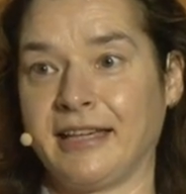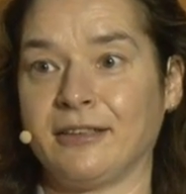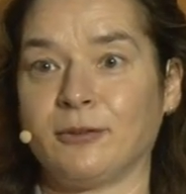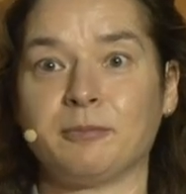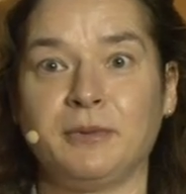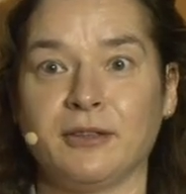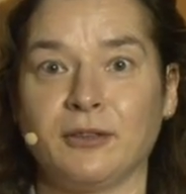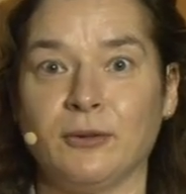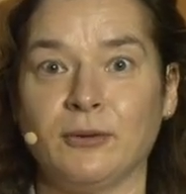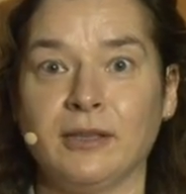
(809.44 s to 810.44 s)
cannot be the
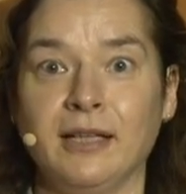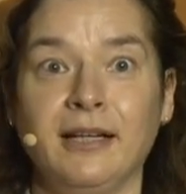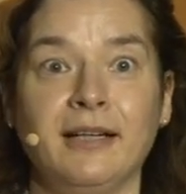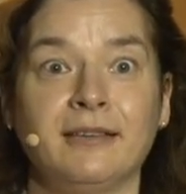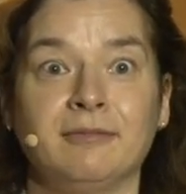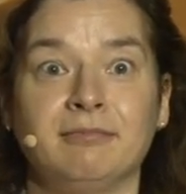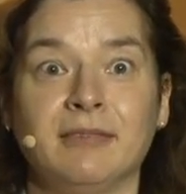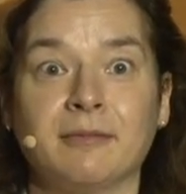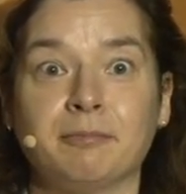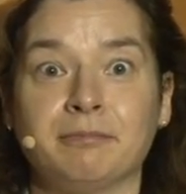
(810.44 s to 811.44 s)
goal.
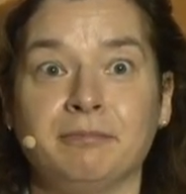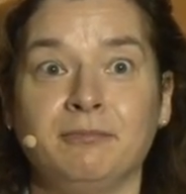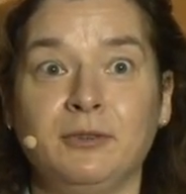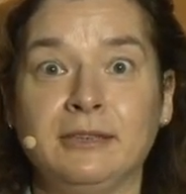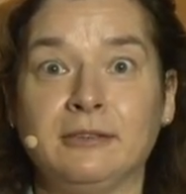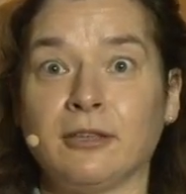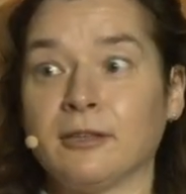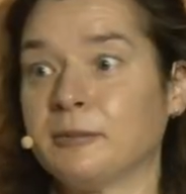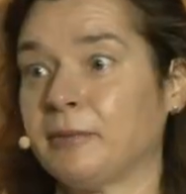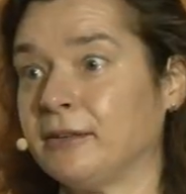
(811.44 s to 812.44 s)
We
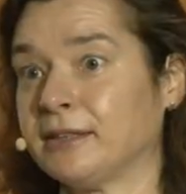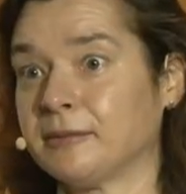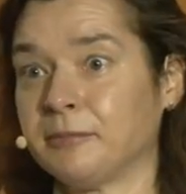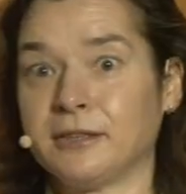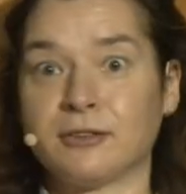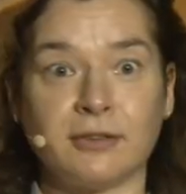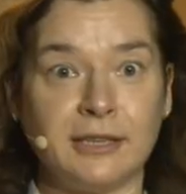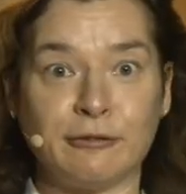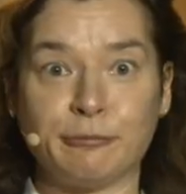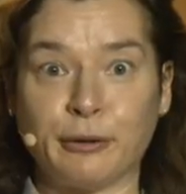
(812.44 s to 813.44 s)
talk about
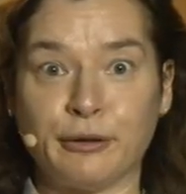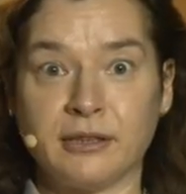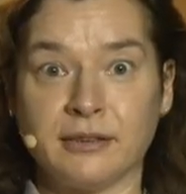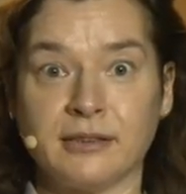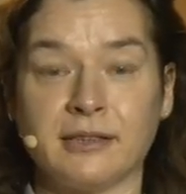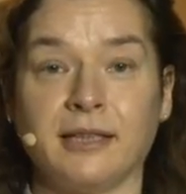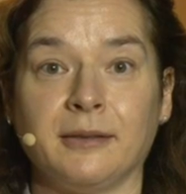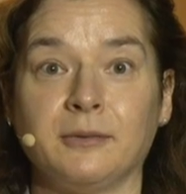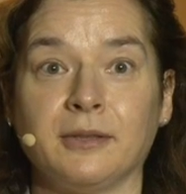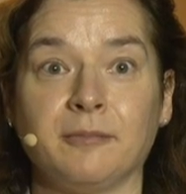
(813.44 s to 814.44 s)
administrative burdens
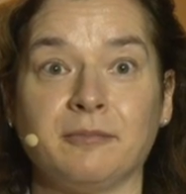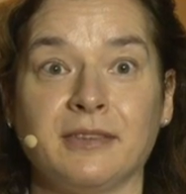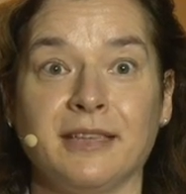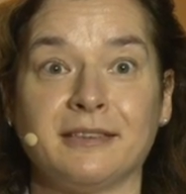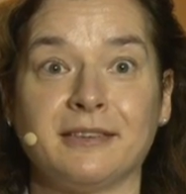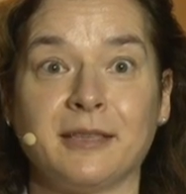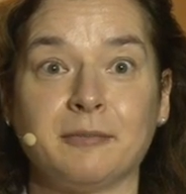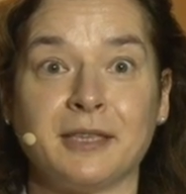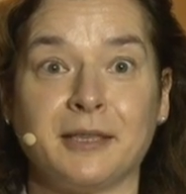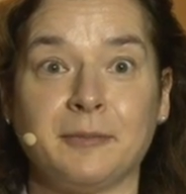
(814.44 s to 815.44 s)
and that
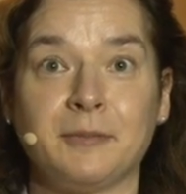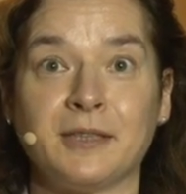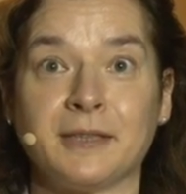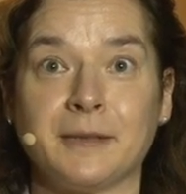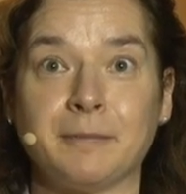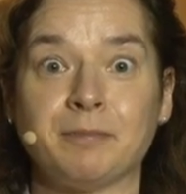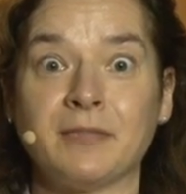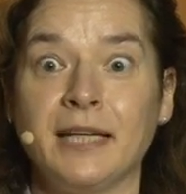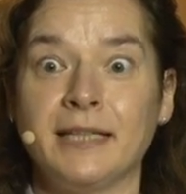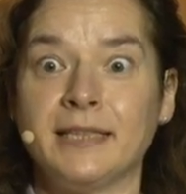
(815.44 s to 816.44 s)
sometimes
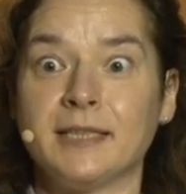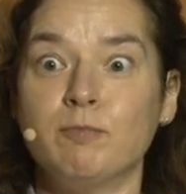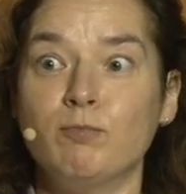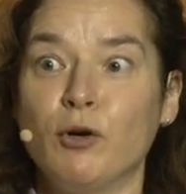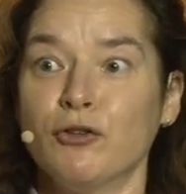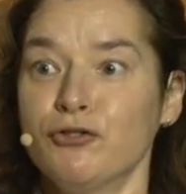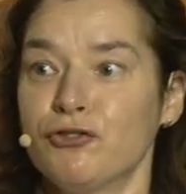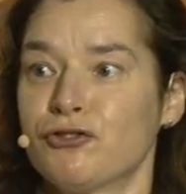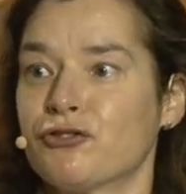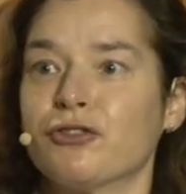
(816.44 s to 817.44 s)
this
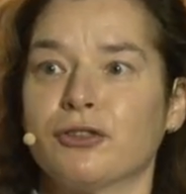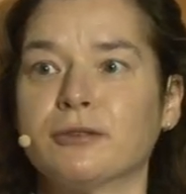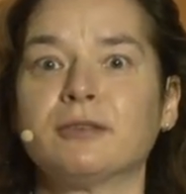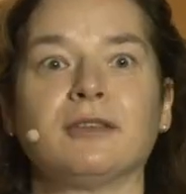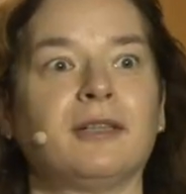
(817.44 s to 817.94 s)
monster,